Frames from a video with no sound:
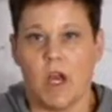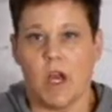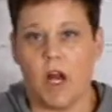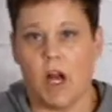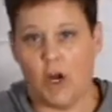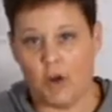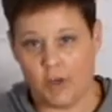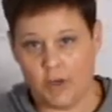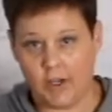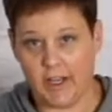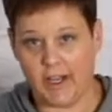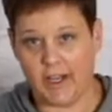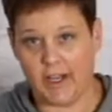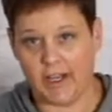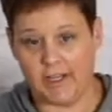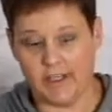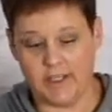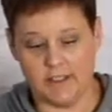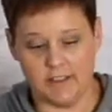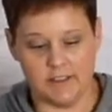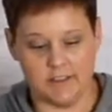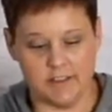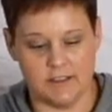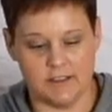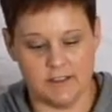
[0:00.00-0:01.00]
Okay,
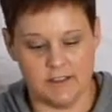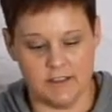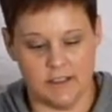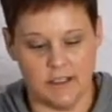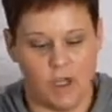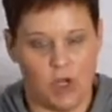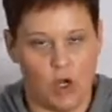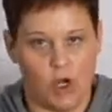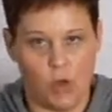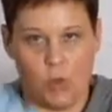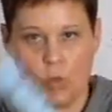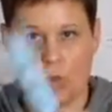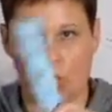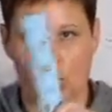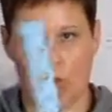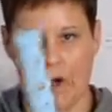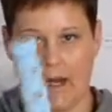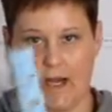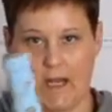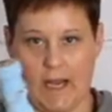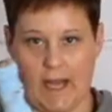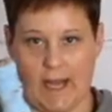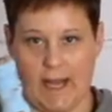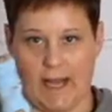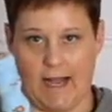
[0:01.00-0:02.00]

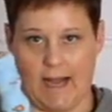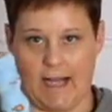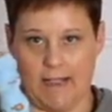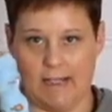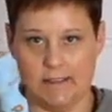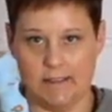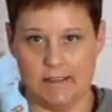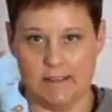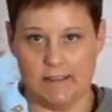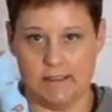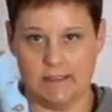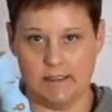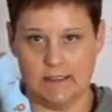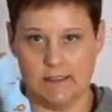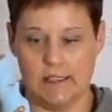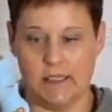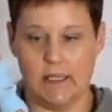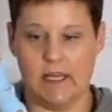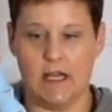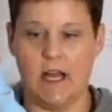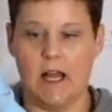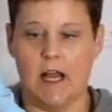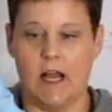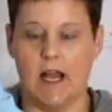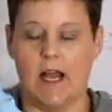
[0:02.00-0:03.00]
voila!
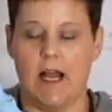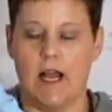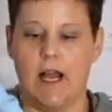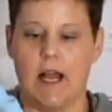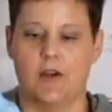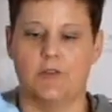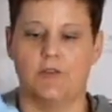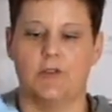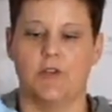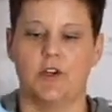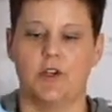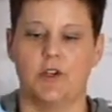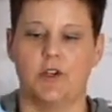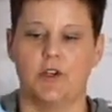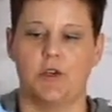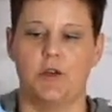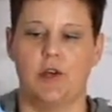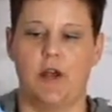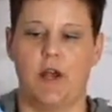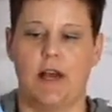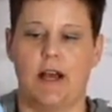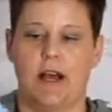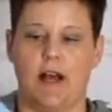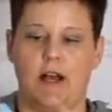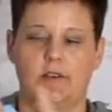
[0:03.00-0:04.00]
After you
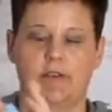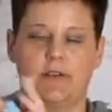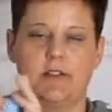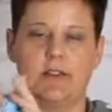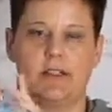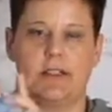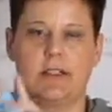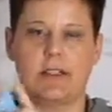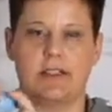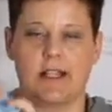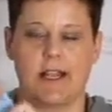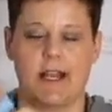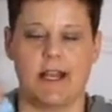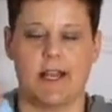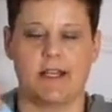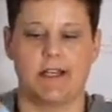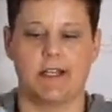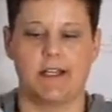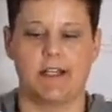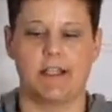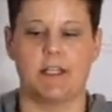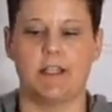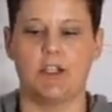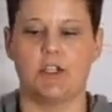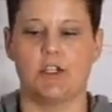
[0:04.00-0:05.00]
have
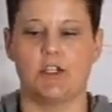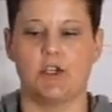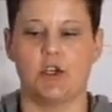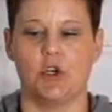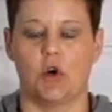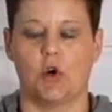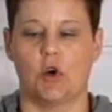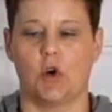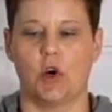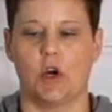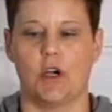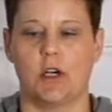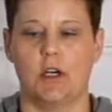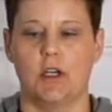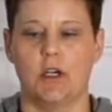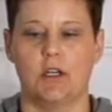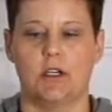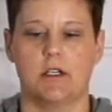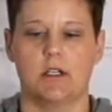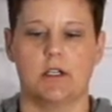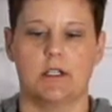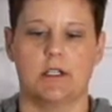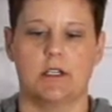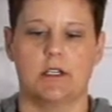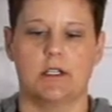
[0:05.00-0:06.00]
sanded your
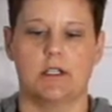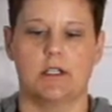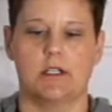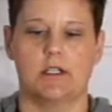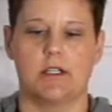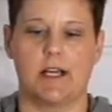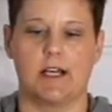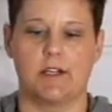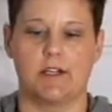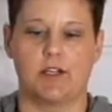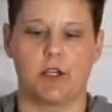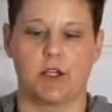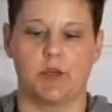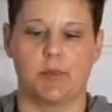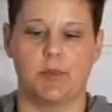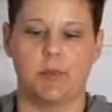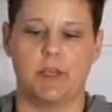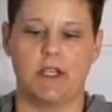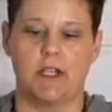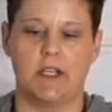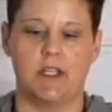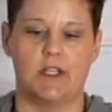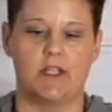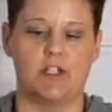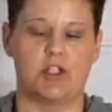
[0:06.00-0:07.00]

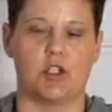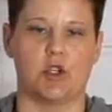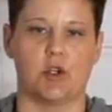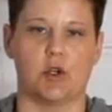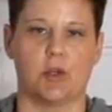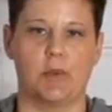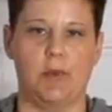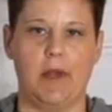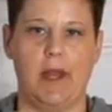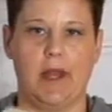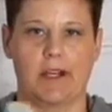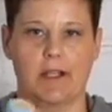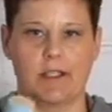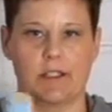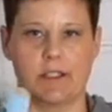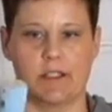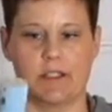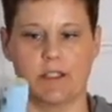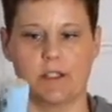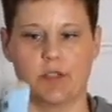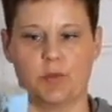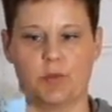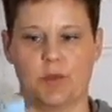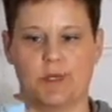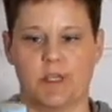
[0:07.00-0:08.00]
centerpiece, your
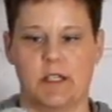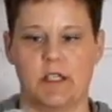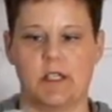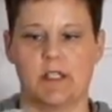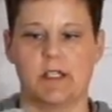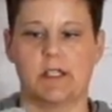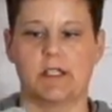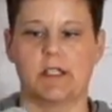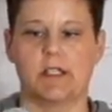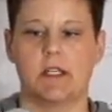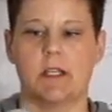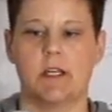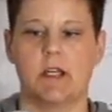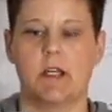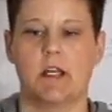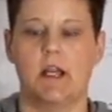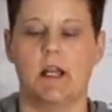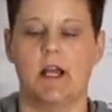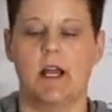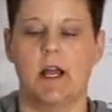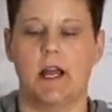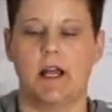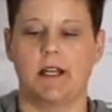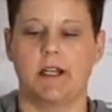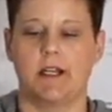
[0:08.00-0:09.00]
pedestal piece,
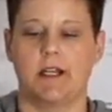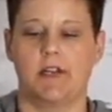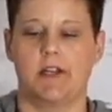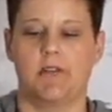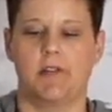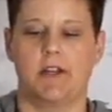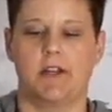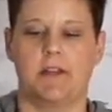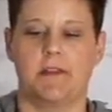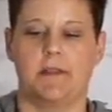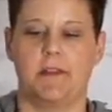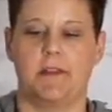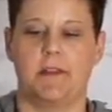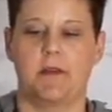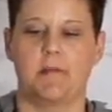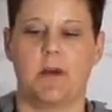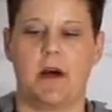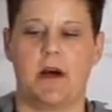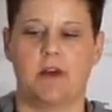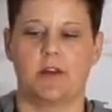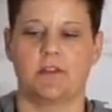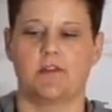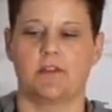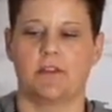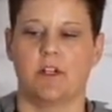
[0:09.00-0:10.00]
and given it the
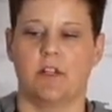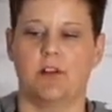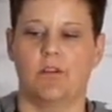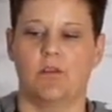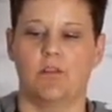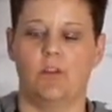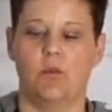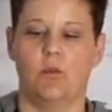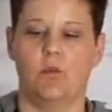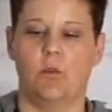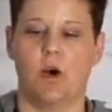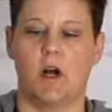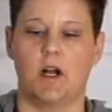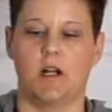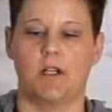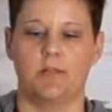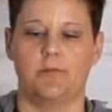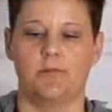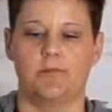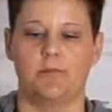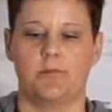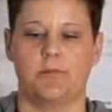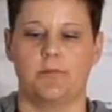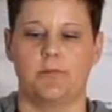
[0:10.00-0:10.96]
amount of love you want,